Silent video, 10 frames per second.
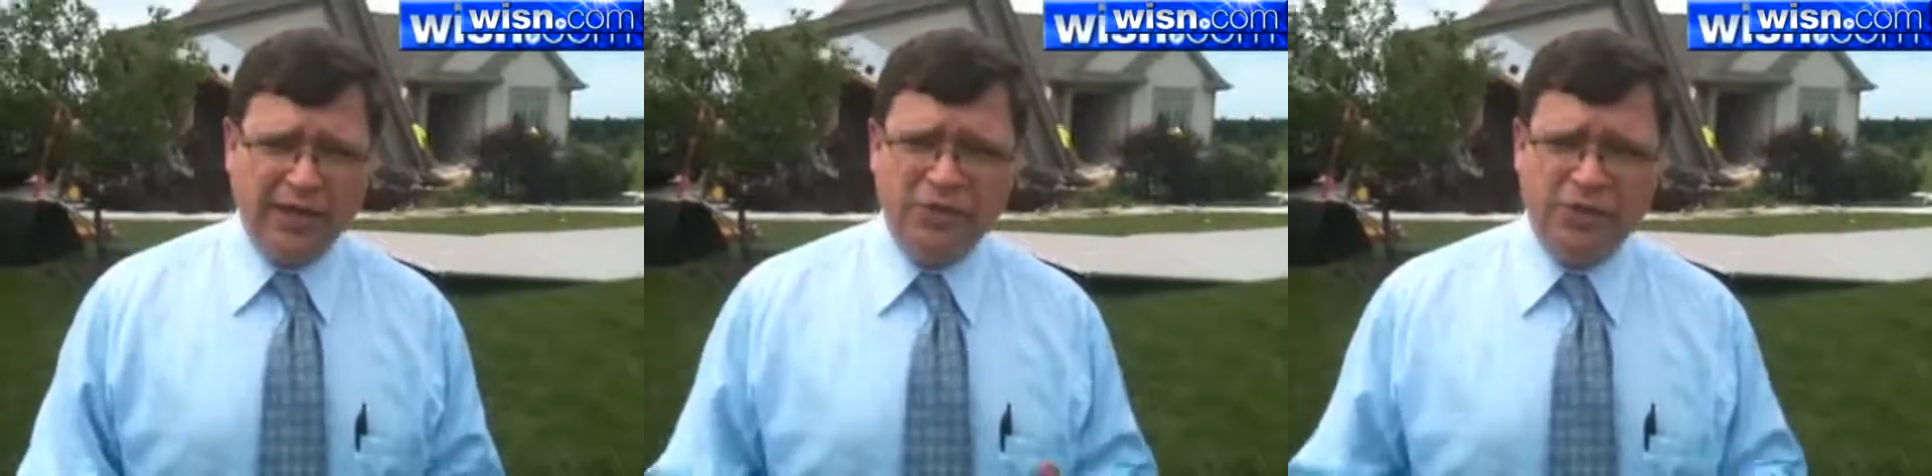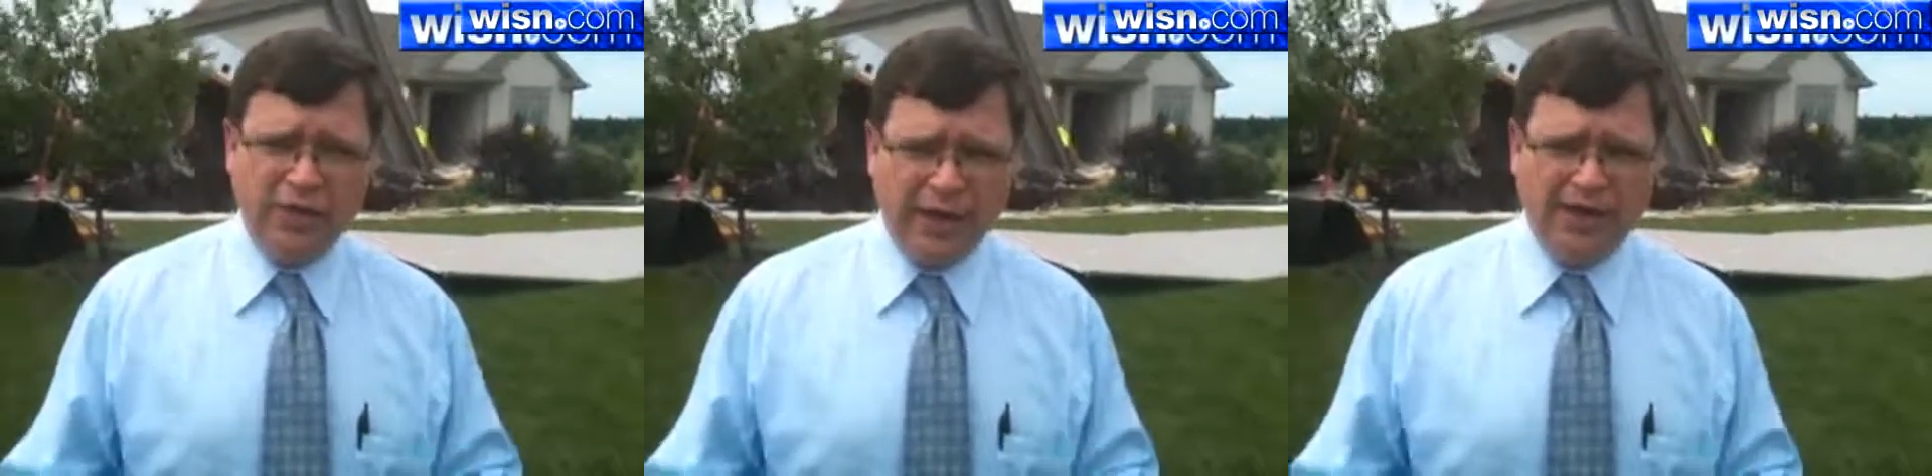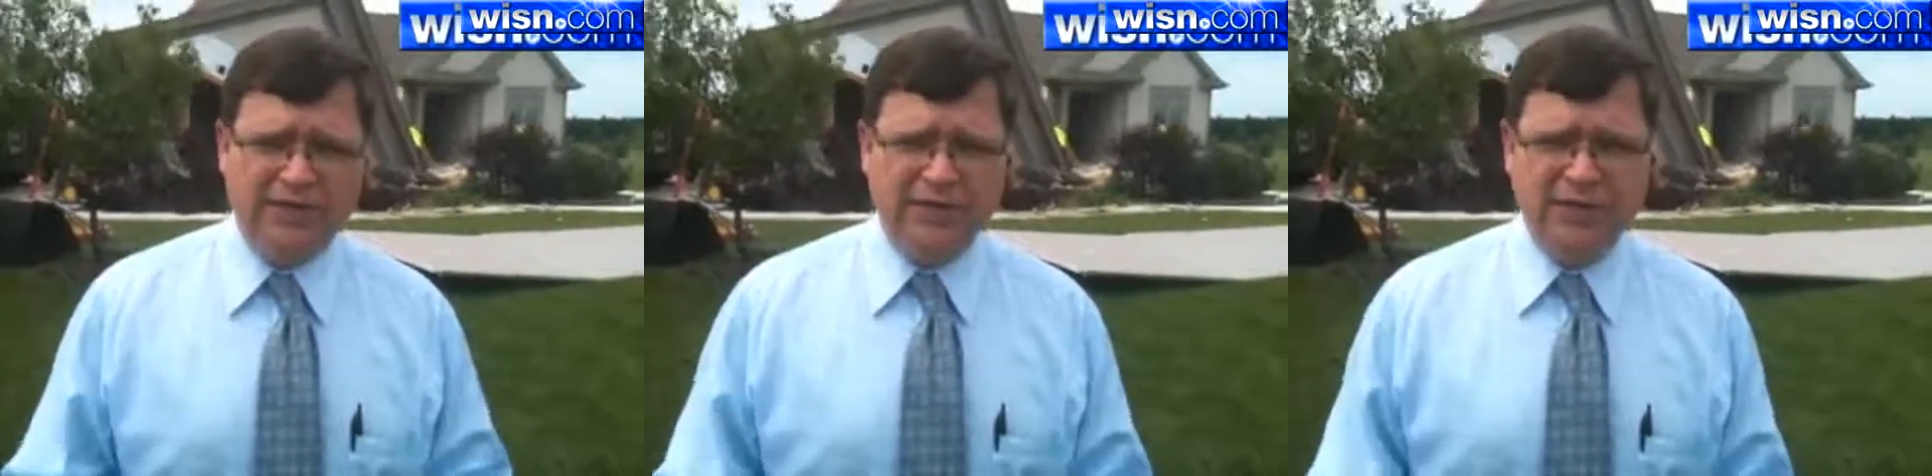electrical
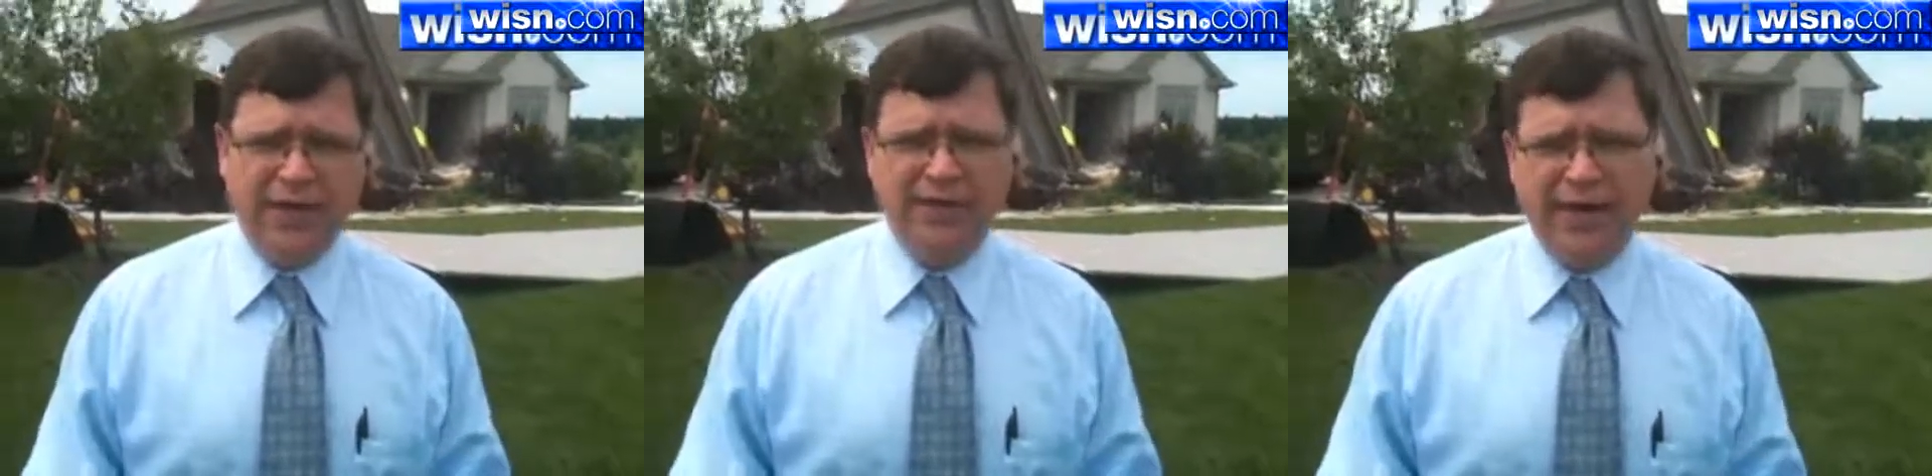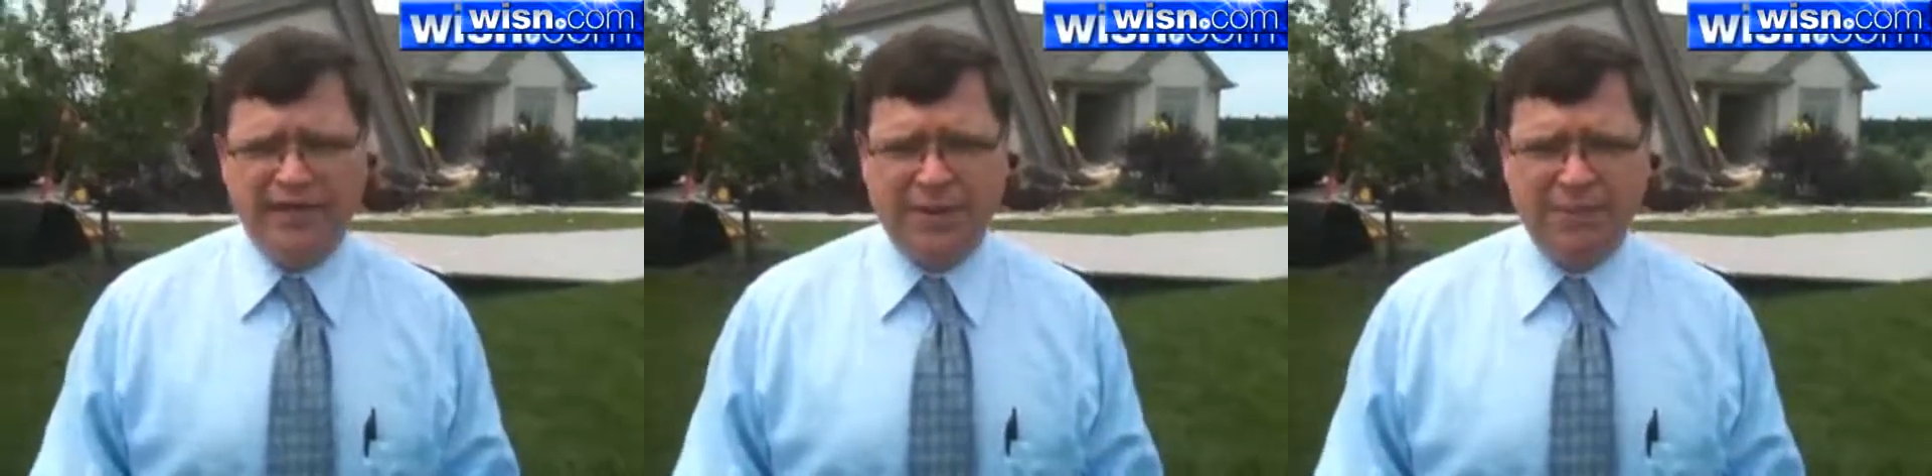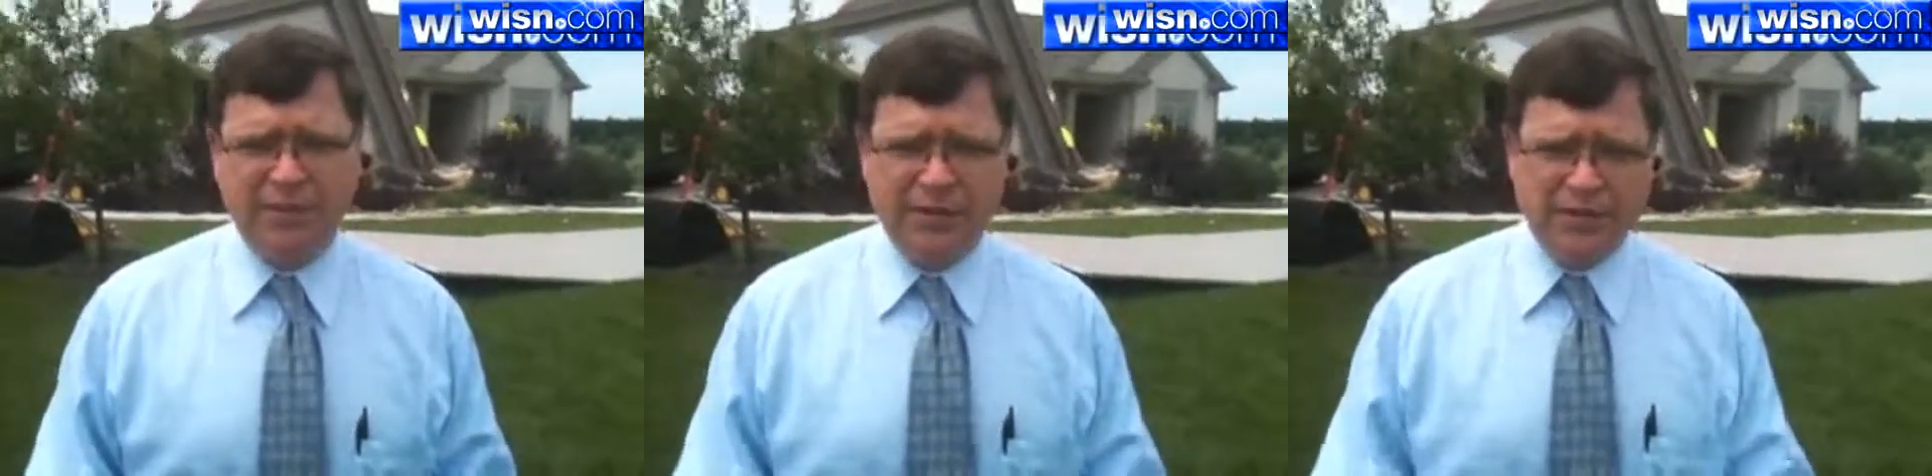lines that are down, that
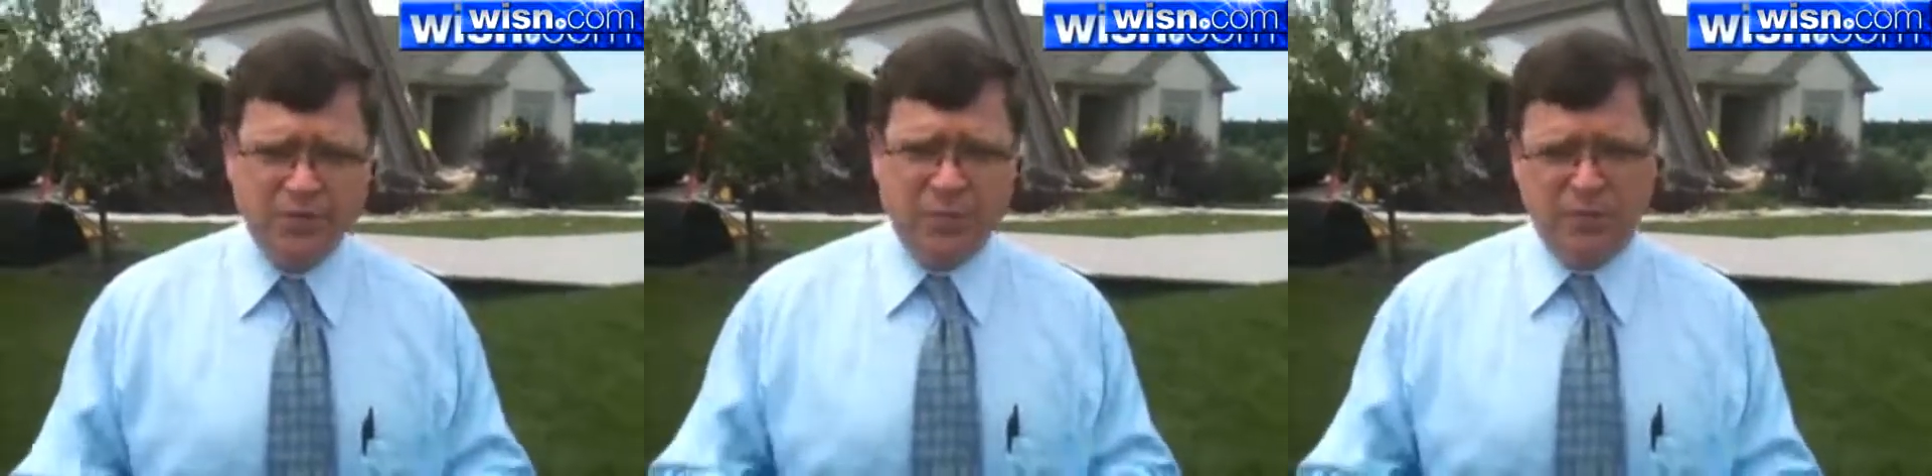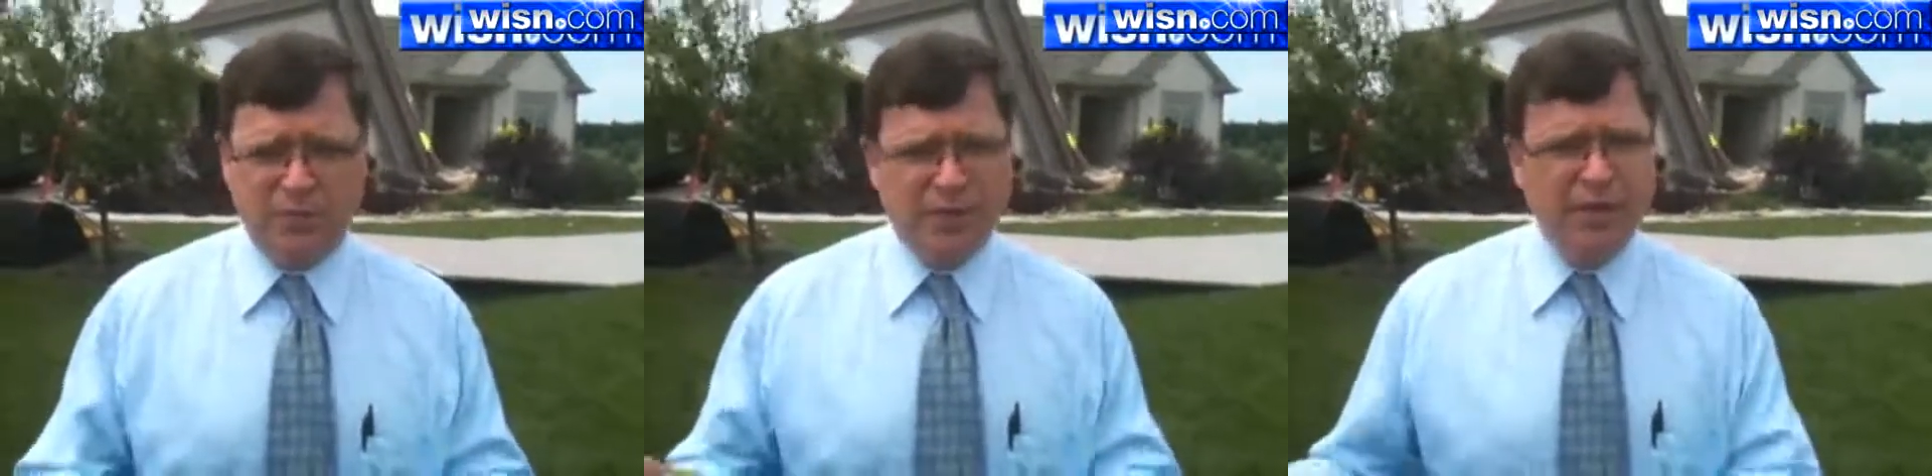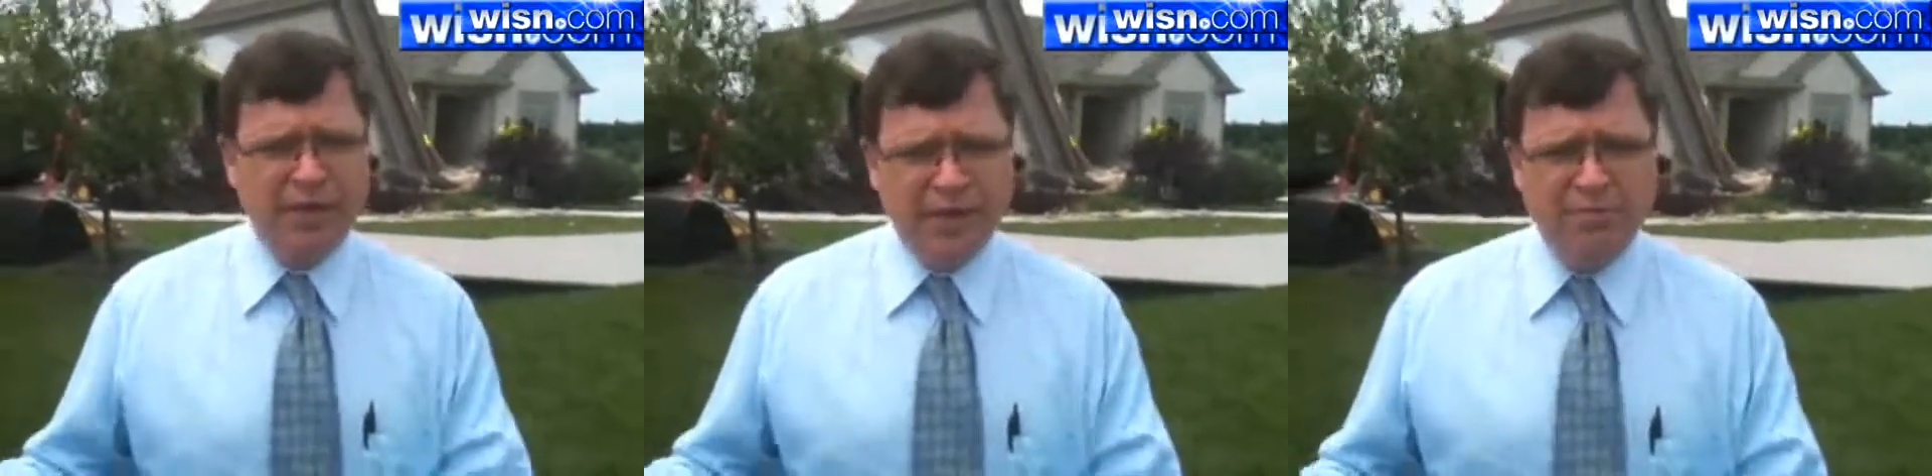type of thing, and so people are